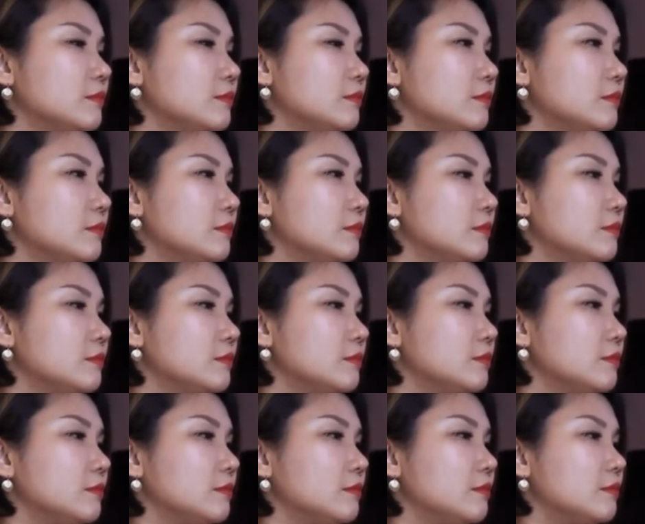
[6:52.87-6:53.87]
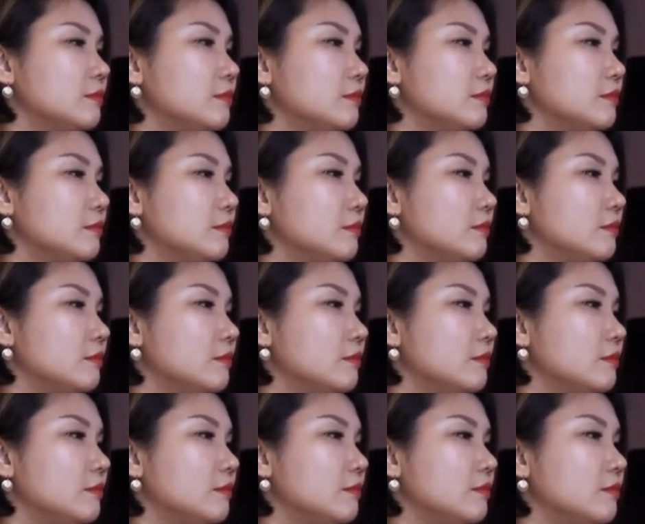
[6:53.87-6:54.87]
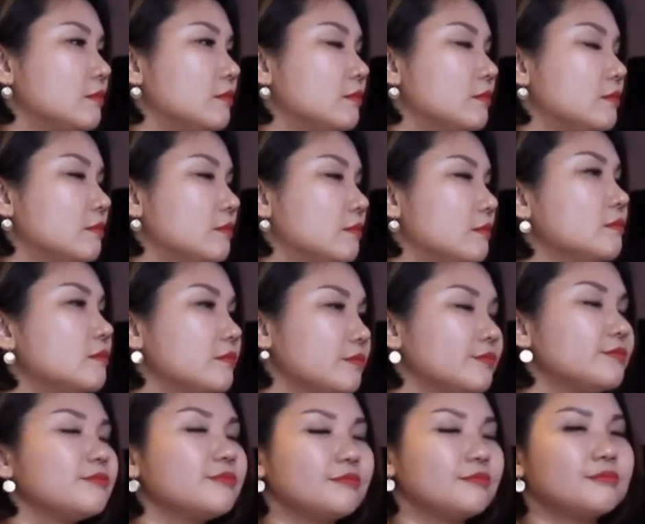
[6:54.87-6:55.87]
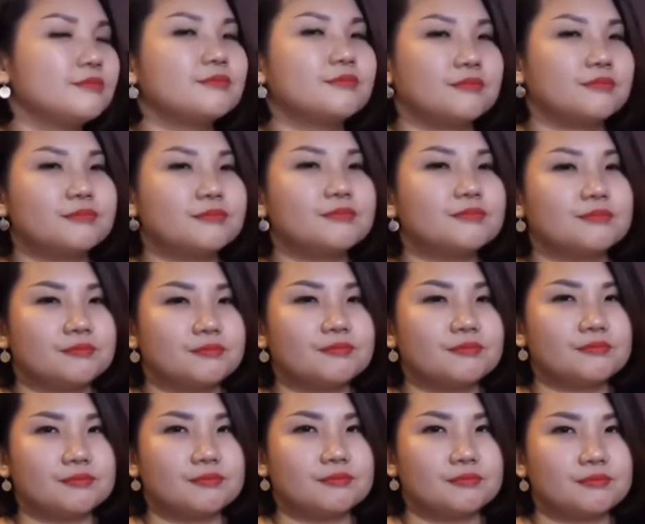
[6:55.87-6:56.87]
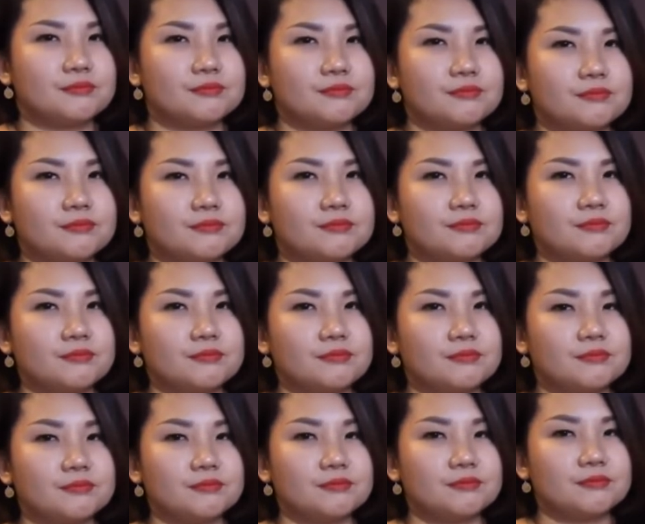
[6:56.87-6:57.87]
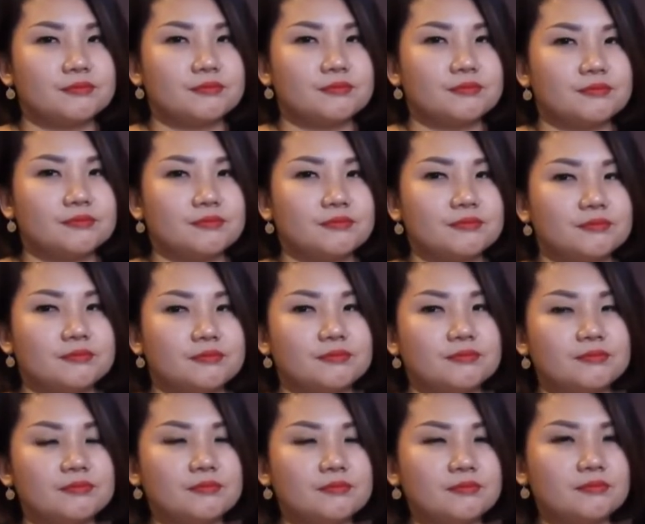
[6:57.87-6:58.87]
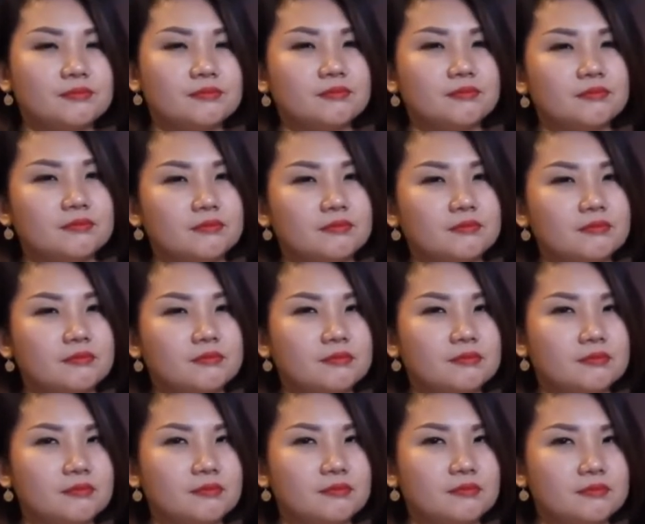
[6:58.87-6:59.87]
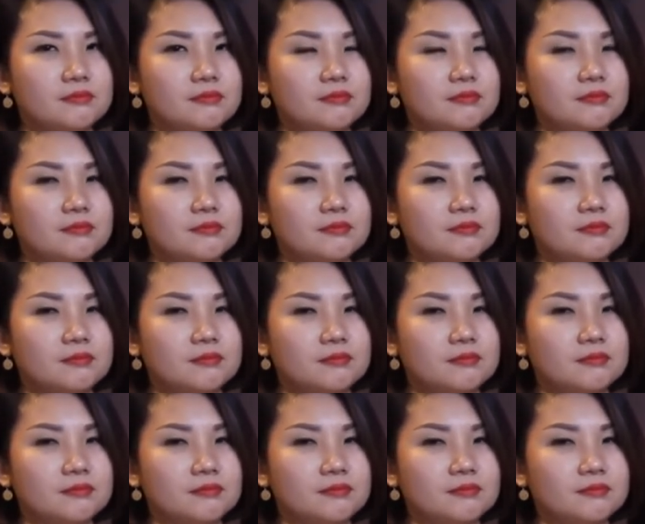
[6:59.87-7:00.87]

No words are spoken by the person on screen.